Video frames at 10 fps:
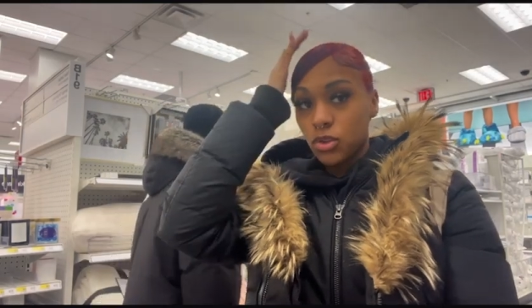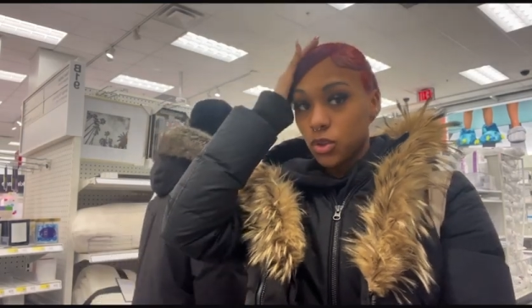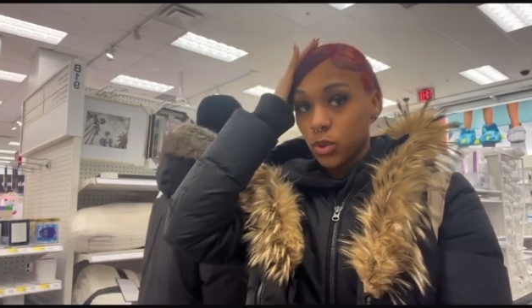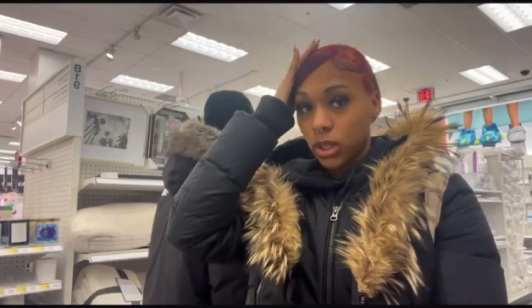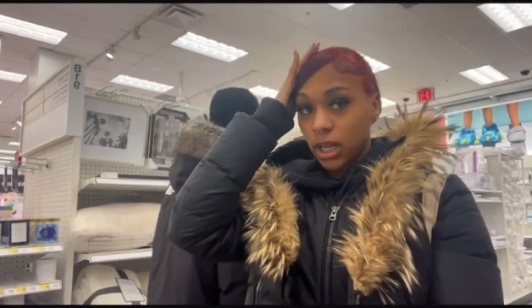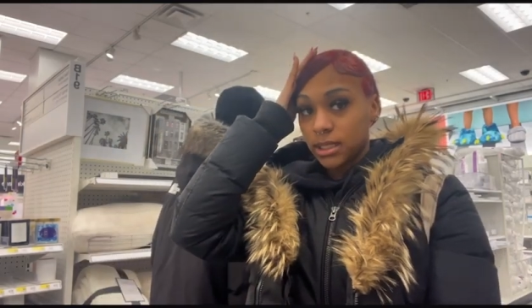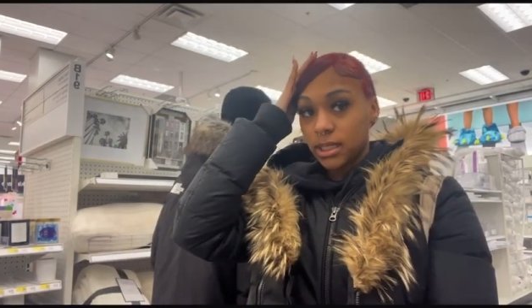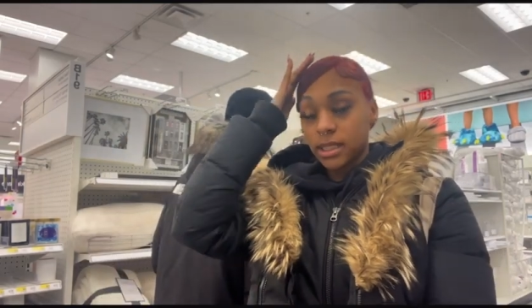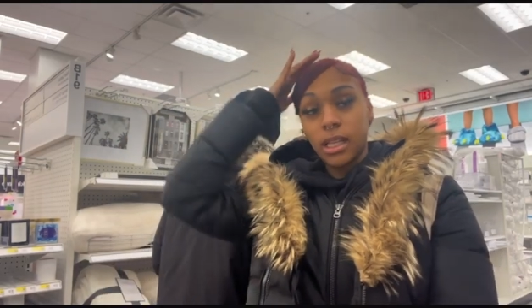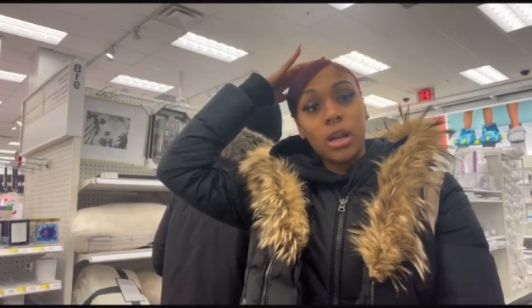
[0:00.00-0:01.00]
else two
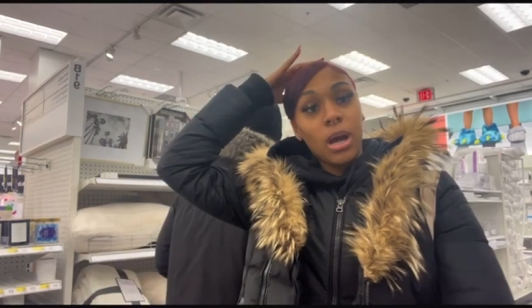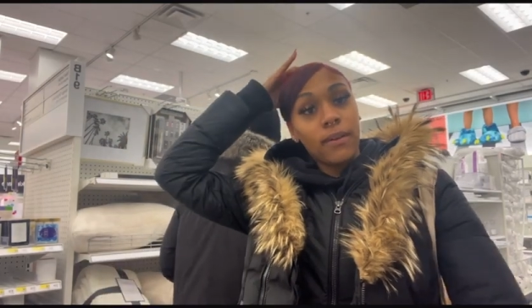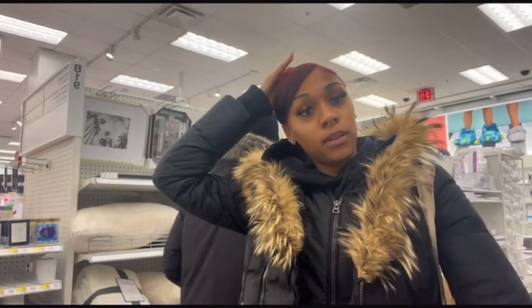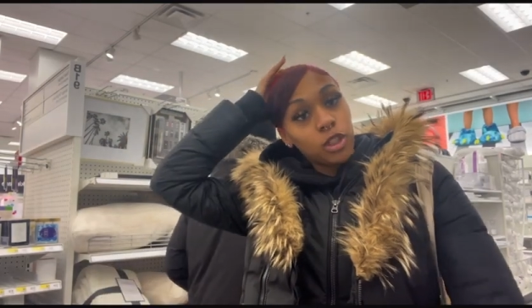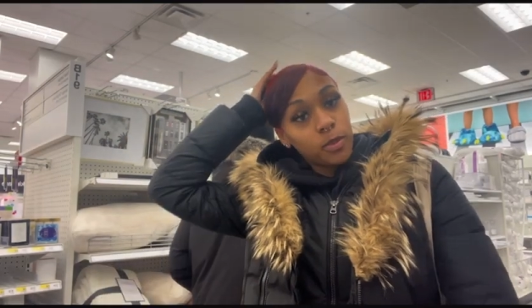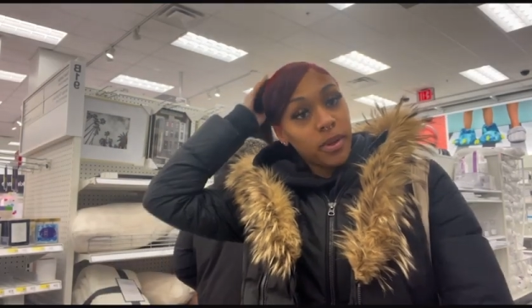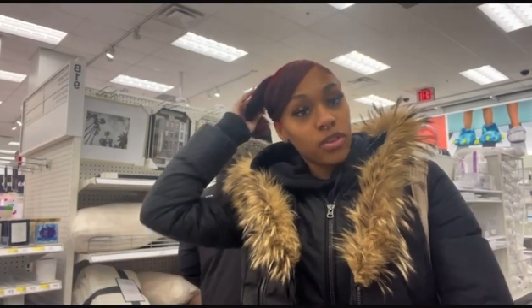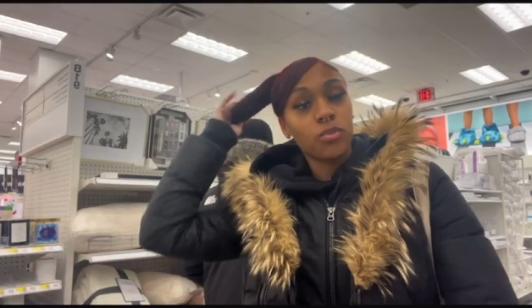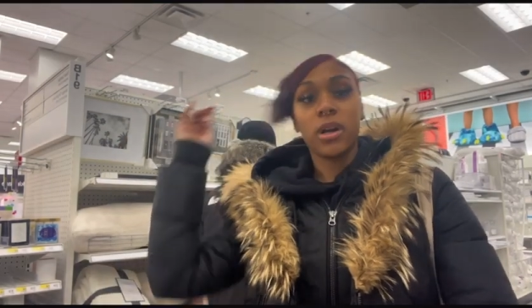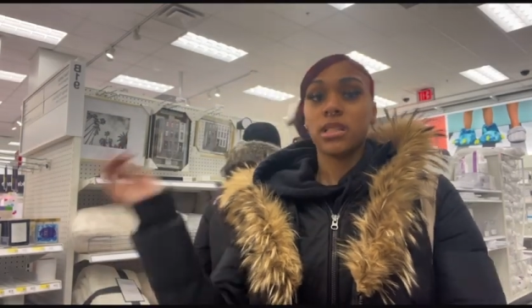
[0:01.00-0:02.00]
closets and I don't have no
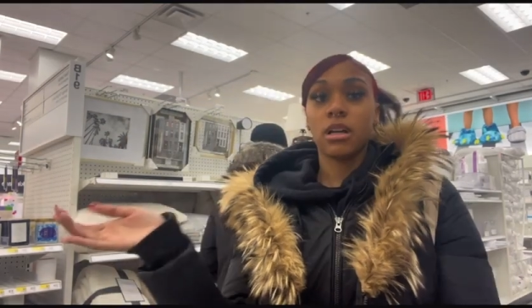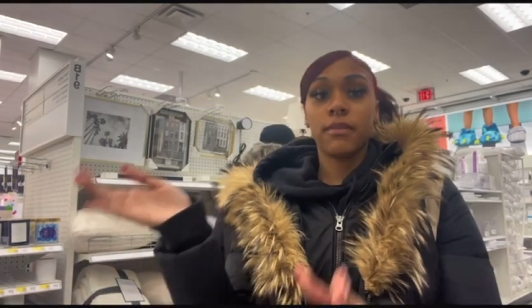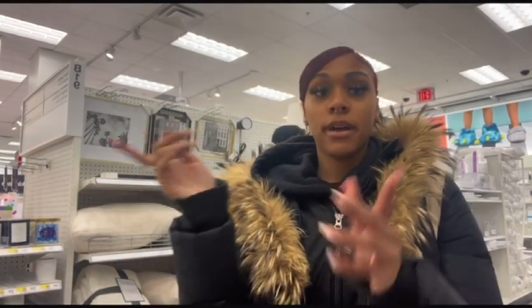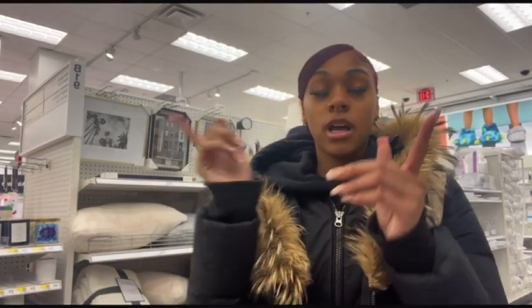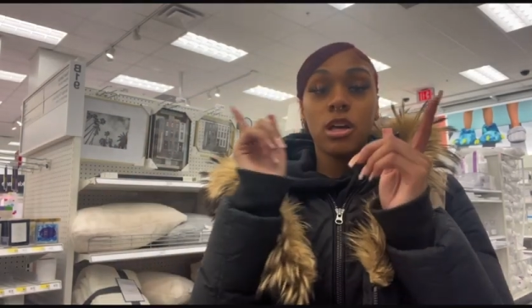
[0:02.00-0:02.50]
space for my stuff.